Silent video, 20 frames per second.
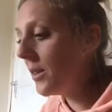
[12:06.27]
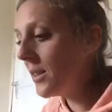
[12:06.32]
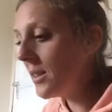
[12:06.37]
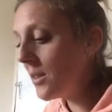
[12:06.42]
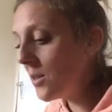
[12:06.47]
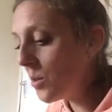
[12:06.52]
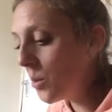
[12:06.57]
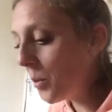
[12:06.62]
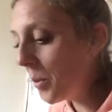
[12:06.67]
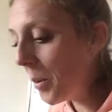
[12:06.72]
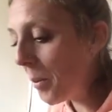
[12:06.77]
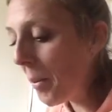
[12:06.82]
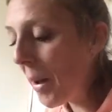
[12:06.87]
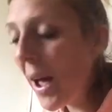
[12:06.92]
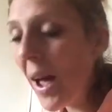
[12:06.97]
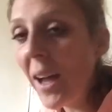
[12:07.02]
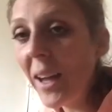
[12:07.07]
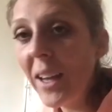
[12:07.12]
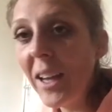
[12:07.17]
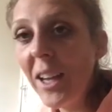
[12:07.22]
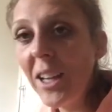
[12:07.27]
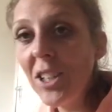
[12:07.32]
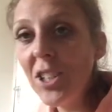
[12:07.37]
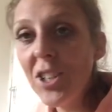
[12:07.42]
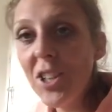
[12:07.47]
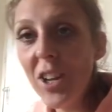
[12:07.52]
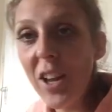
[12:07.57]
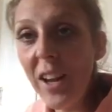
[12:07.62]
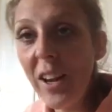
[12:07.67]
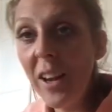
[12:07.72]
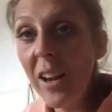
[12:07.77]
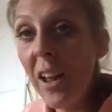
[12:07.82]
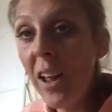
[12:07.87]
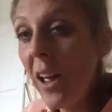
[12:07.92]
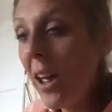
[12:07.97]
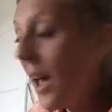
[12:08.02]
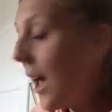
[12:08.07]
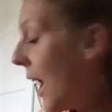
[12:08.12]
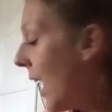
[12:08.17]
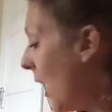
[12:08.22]
this has all been packaged and
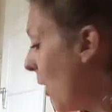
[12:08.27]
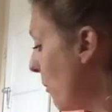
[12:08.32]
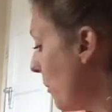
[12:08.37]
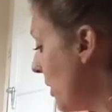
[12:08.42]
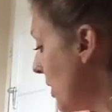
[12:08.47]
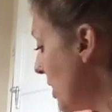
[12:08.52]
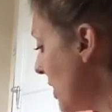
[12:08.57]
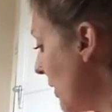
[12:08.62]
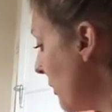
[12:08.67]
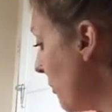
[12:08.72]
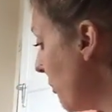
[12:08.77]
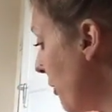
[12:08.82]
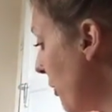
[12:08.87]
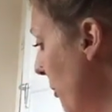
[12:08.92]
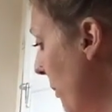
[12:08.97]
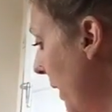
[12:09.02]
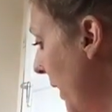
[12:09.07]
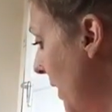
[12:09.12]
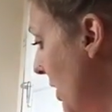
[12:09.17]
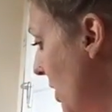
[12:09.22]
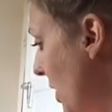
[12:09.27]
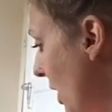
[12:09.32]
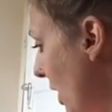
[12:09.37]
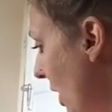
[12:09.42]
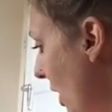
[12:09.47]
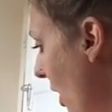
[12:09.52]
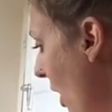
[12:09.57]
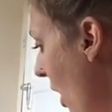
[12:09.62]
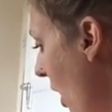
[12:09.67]
how much information